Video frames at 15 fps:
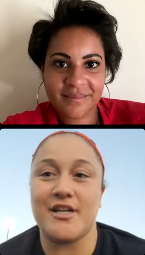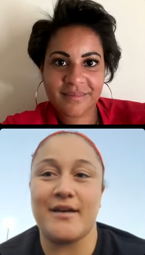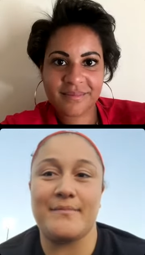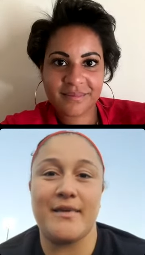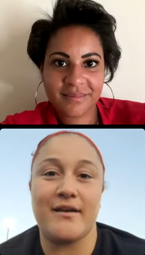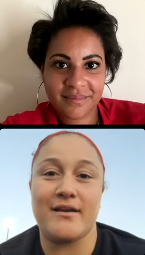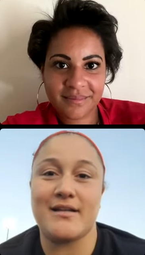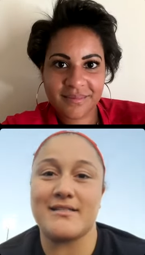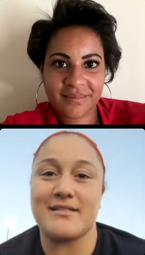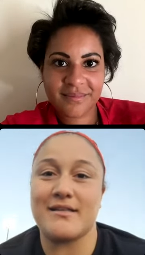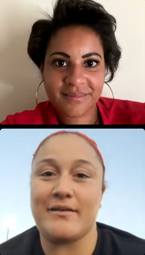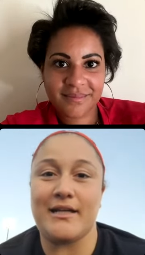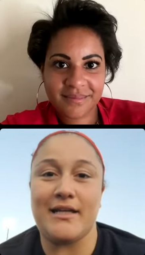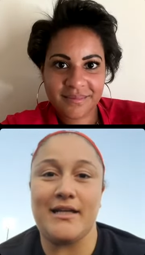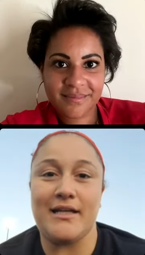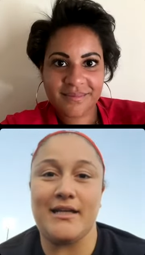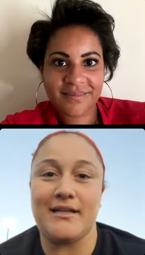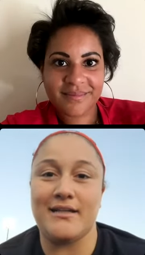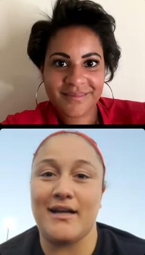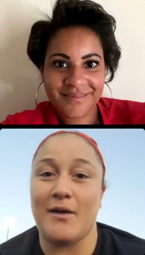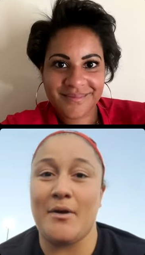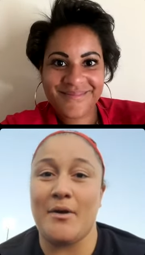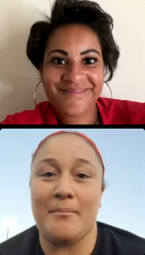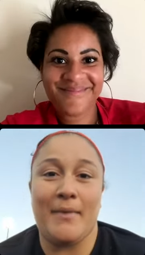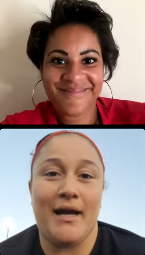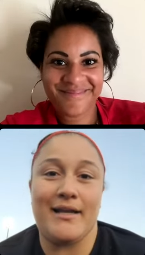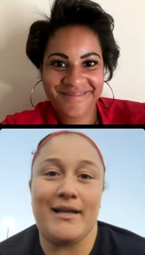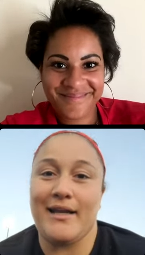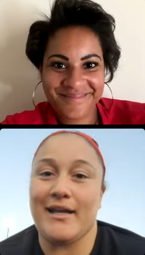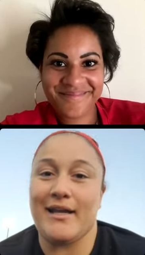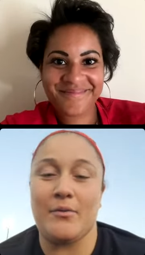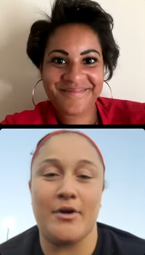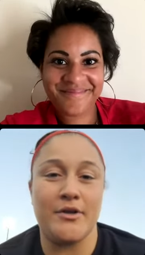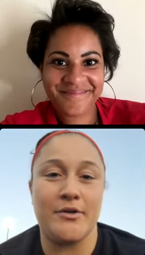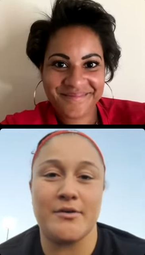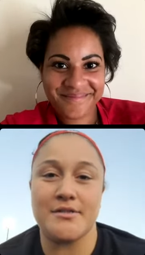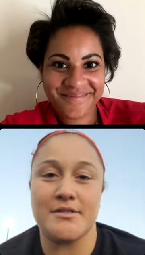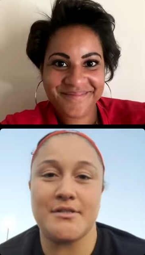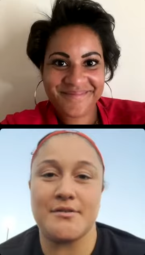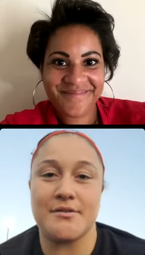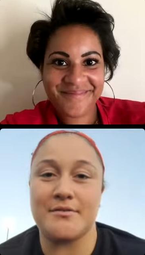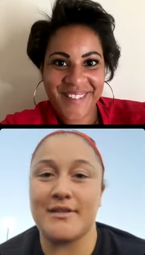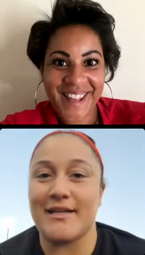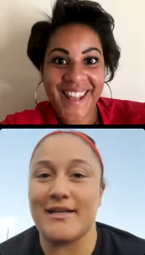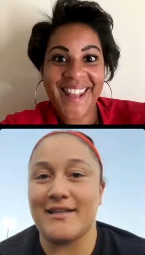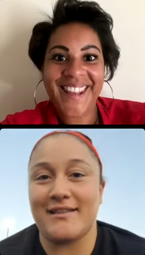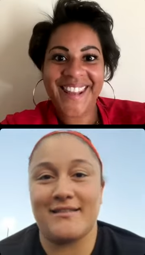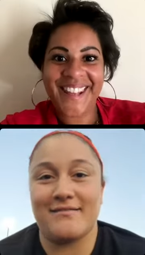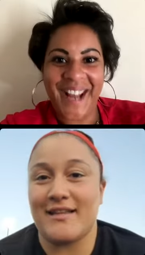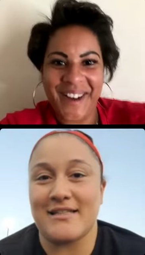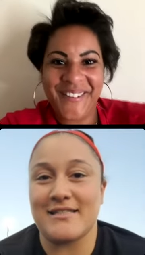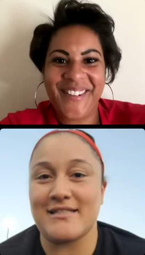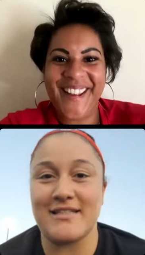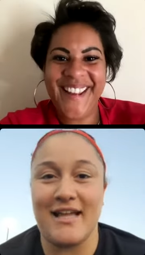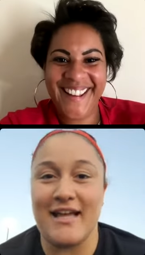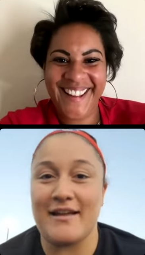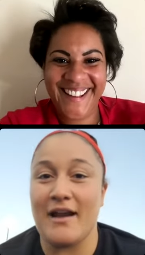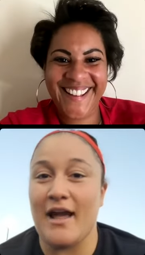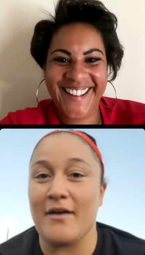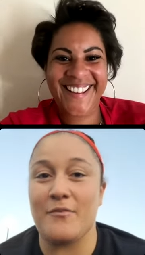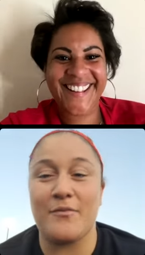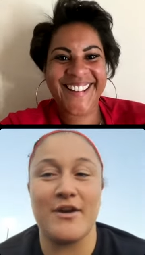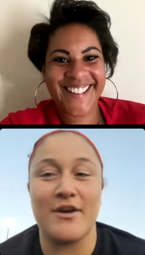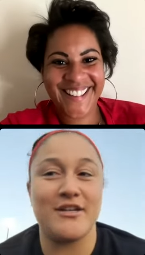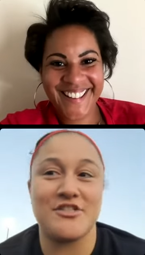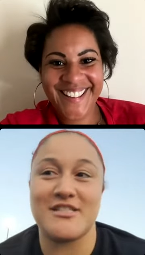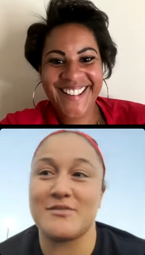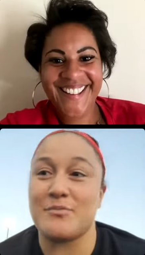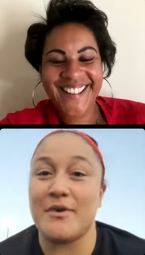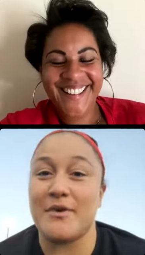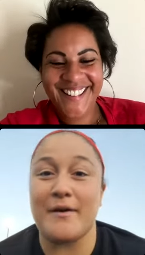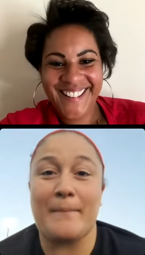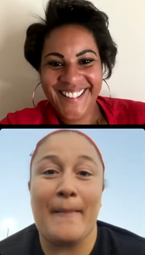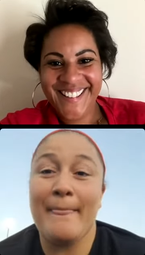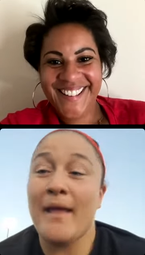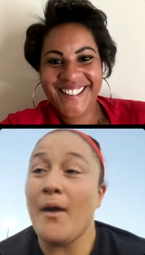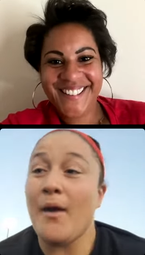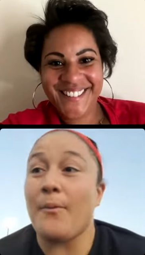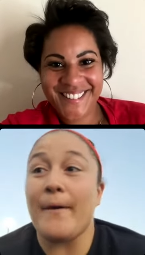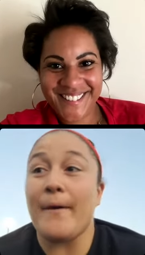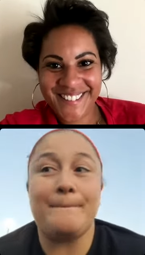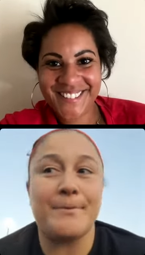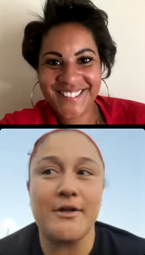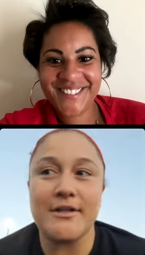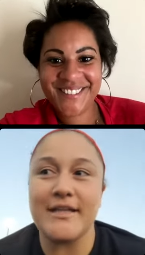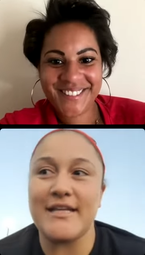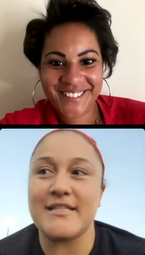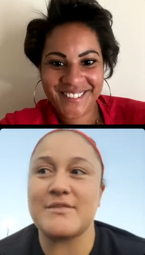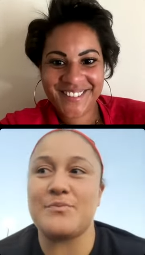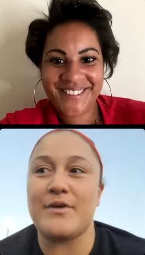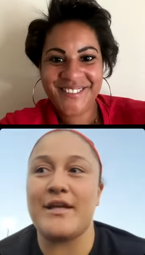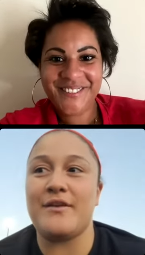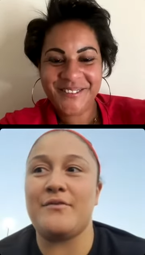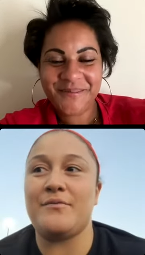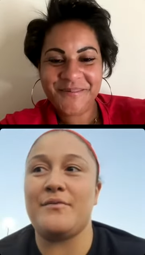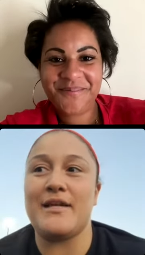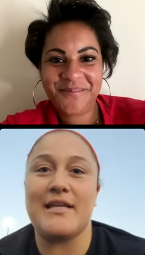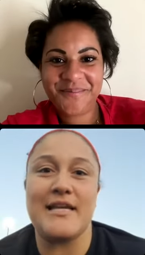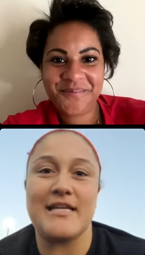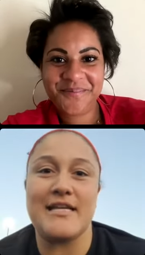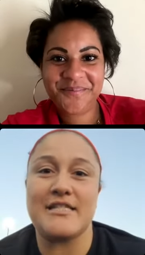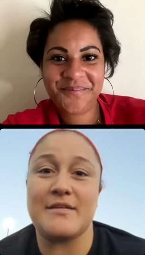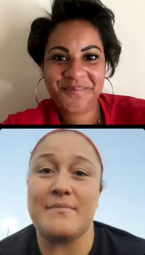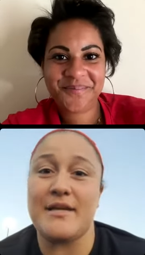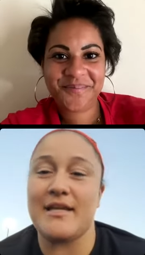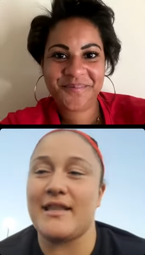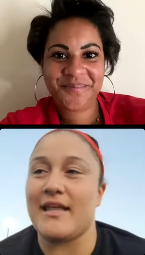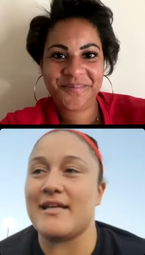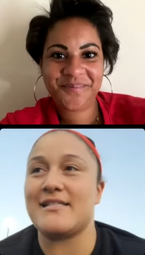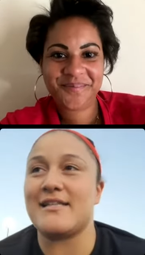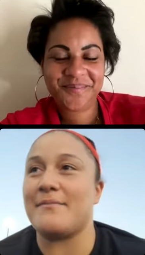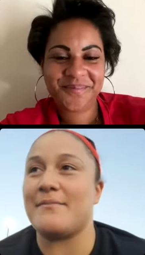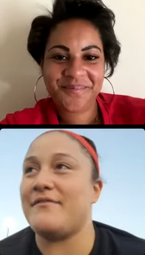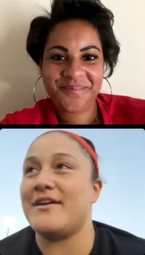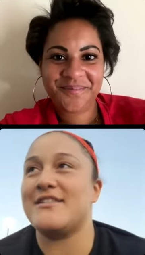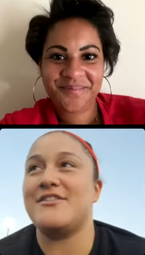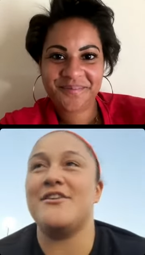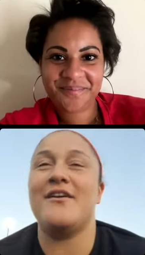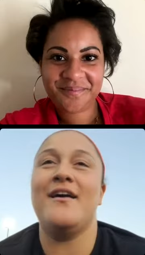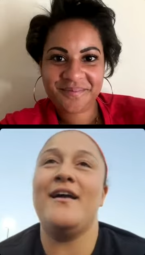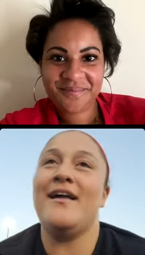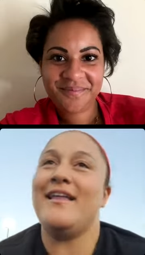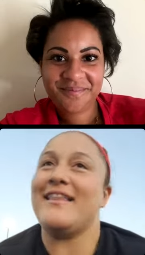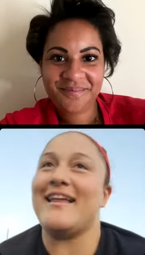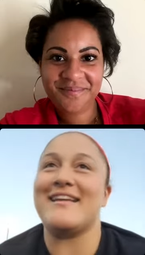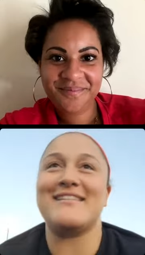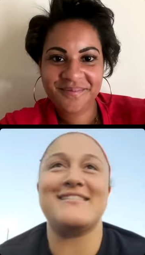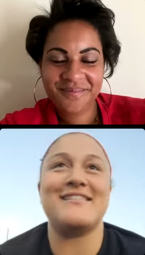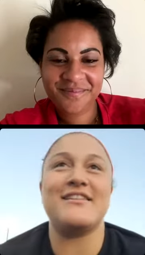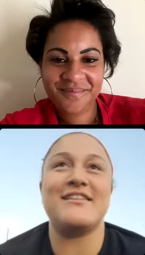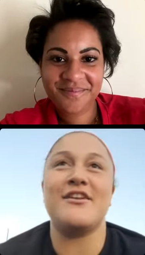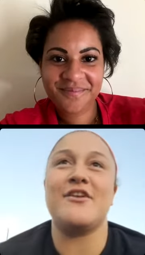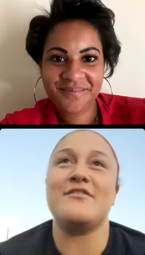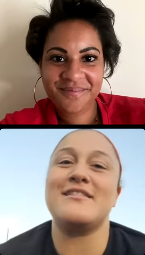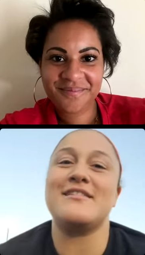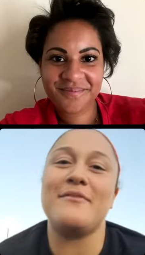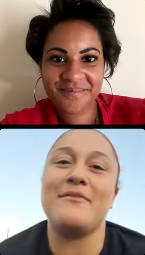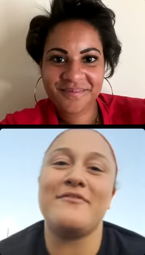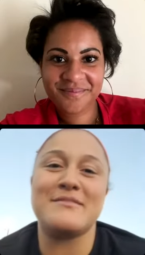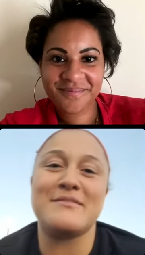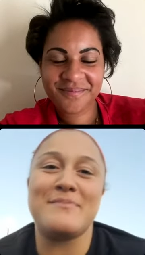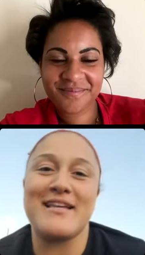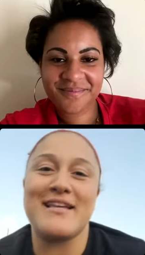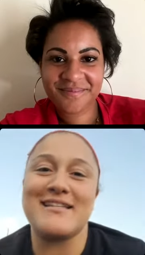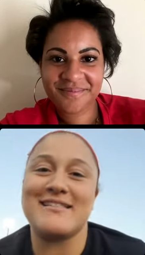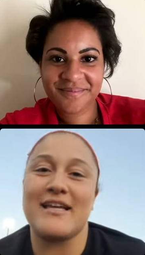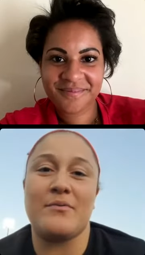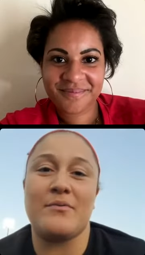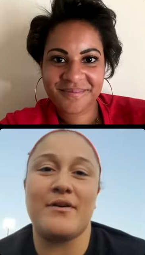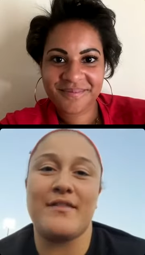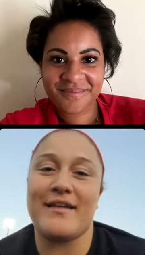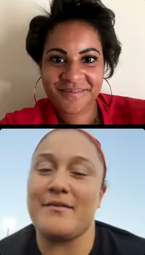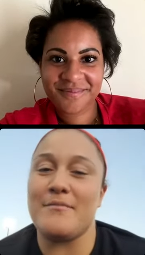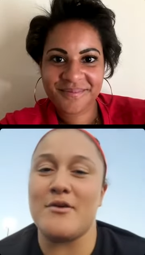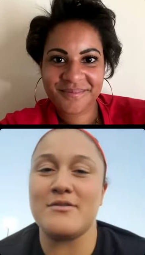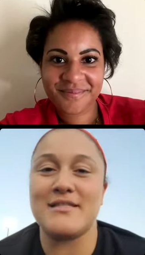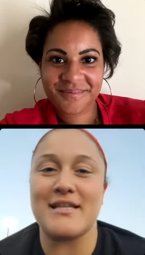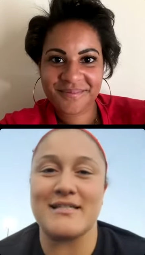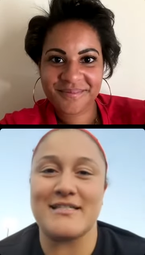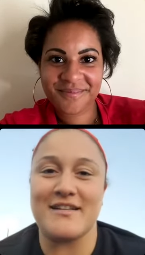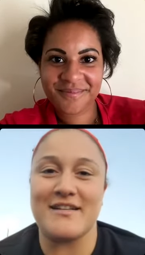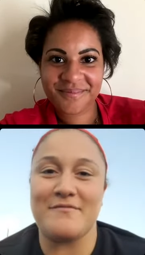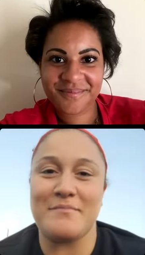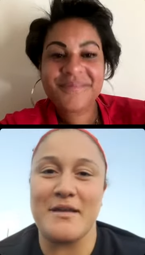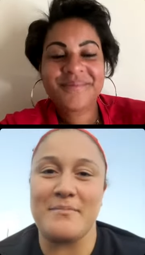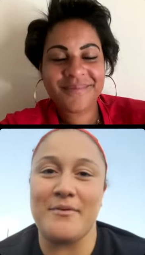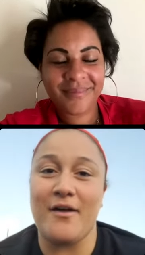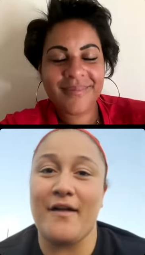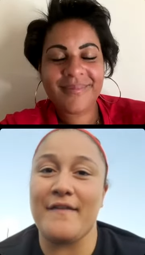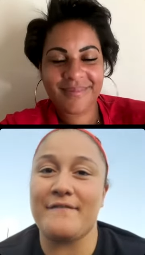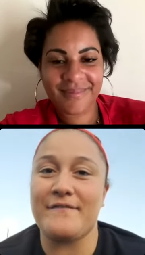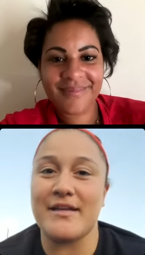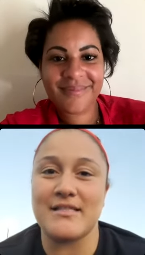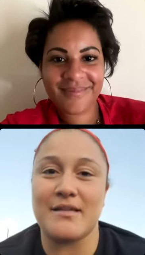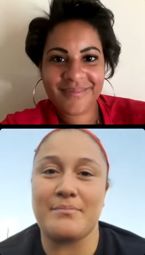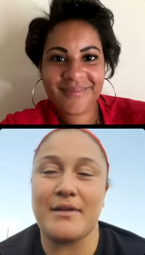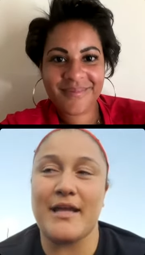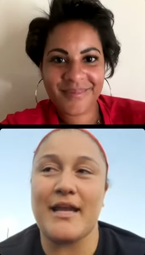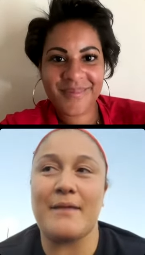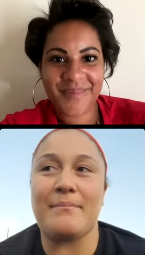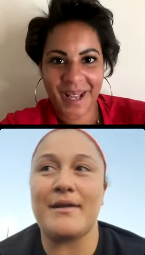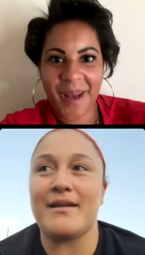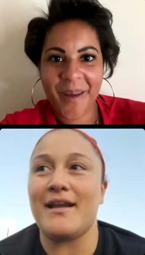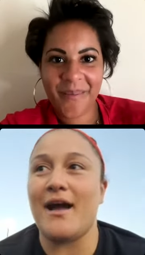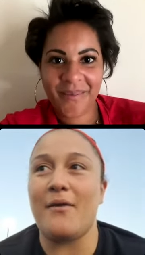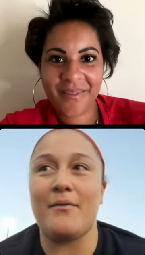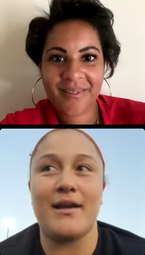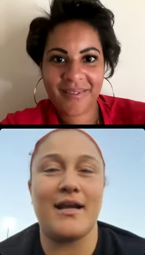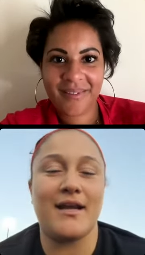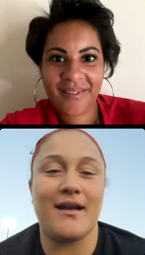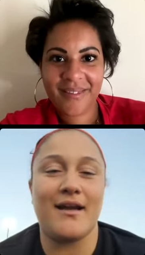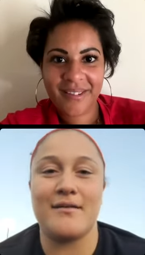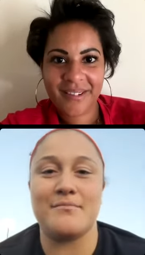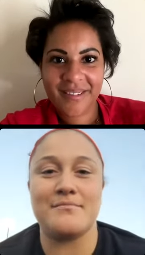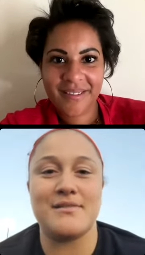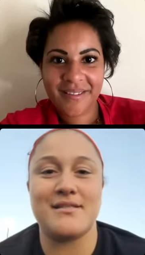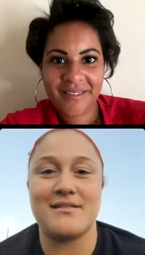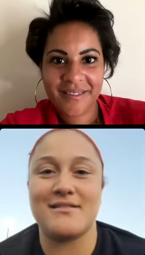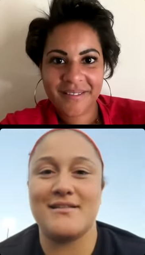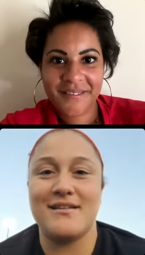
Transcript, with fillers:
Speaker 1: I'm there because I want to eat. I want mine and I want yours too. Like that's I, I we're just we're we're bullies when we need to be. Like some of us you like you know some of us biggies like we're like the most sensitive people on the face of the planet, but yeah. not when it comes